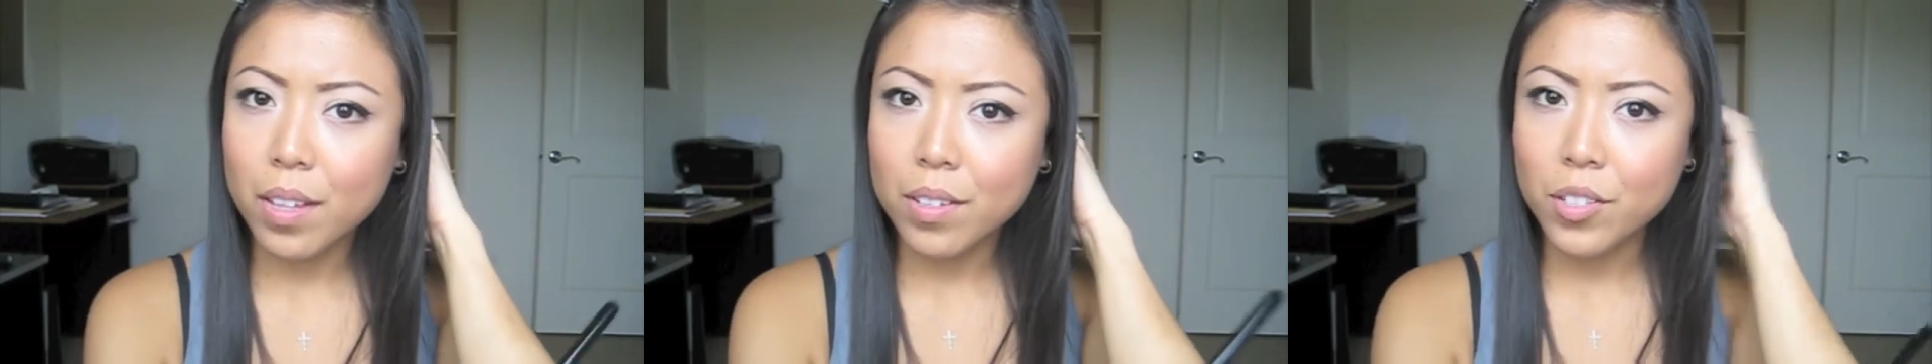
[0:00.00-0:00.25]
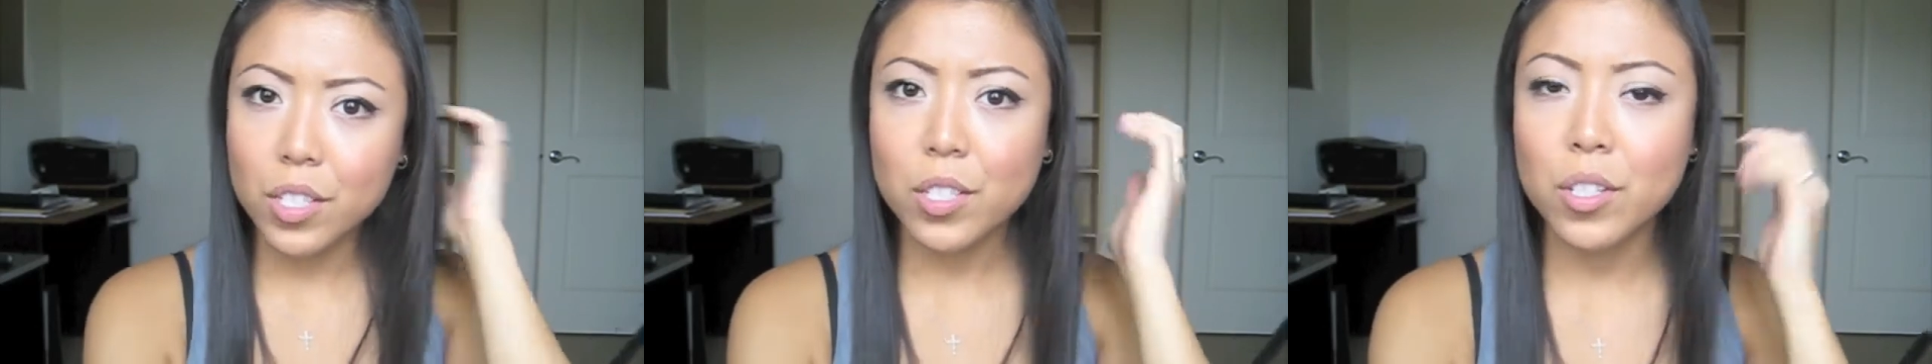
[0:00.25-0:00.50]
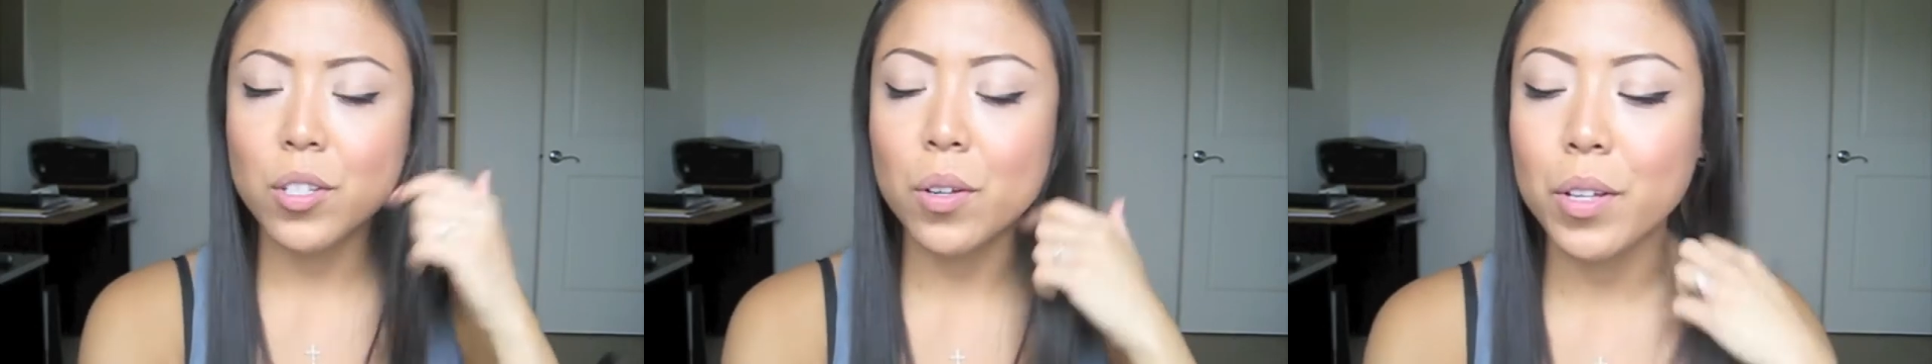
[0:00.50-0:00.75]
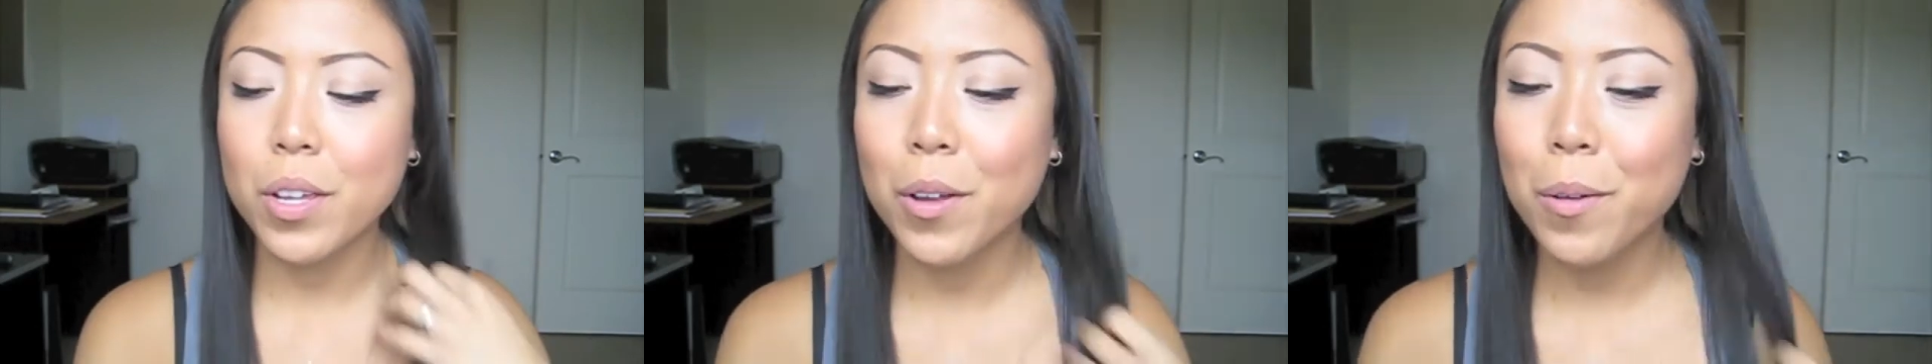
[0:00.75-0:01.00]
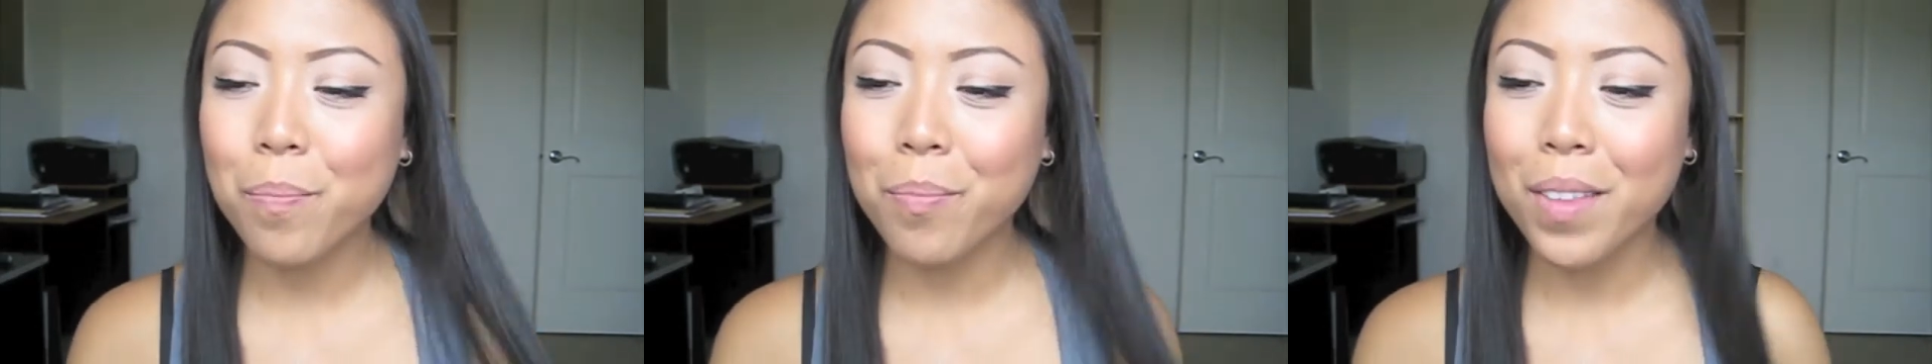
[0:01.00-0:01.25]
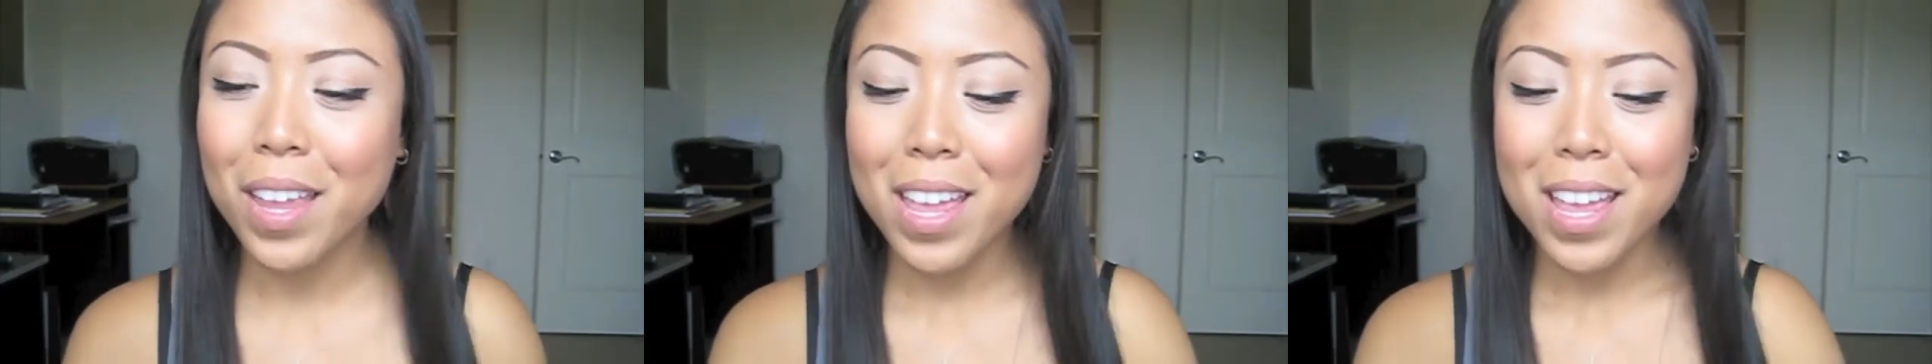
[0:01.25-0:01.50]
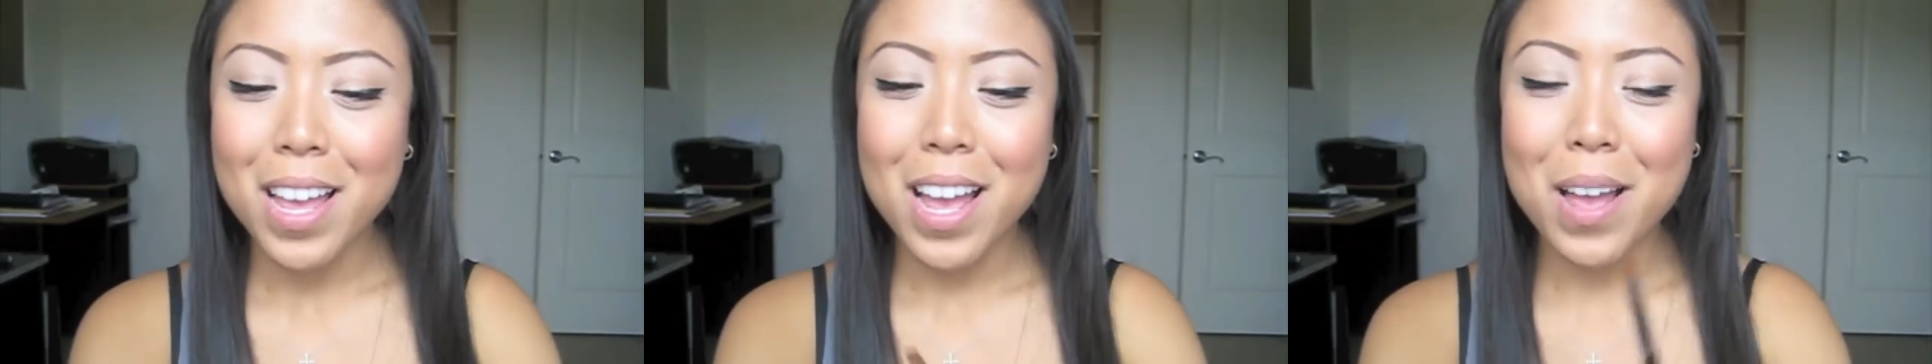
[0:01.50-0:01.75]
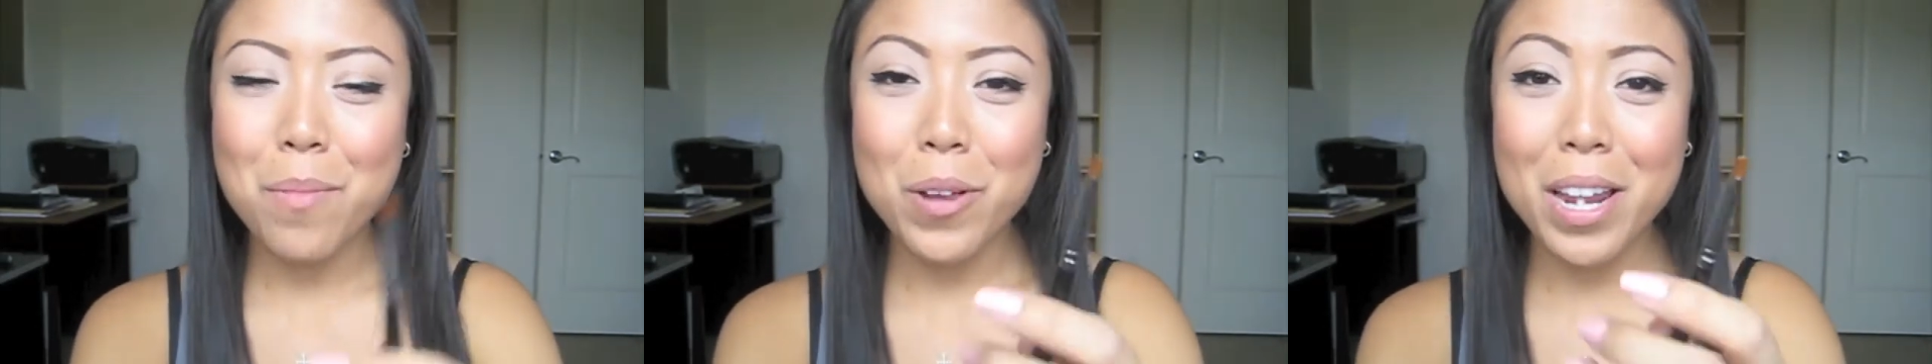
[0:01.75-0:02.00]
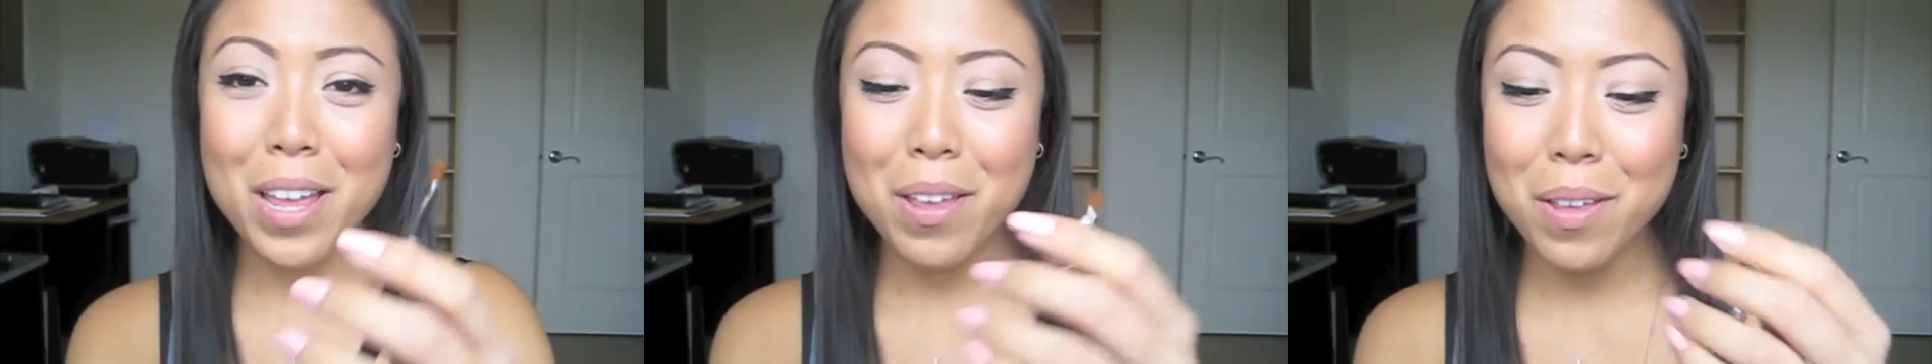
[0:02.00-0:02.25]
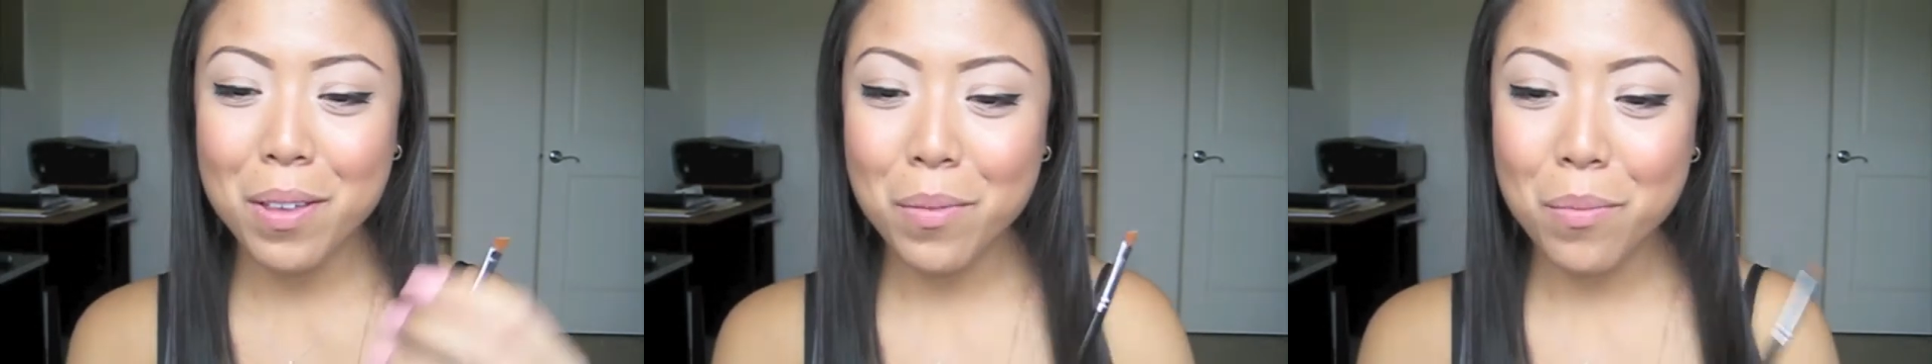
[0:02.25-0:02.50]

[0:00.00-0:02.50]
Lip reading: just showed you, when I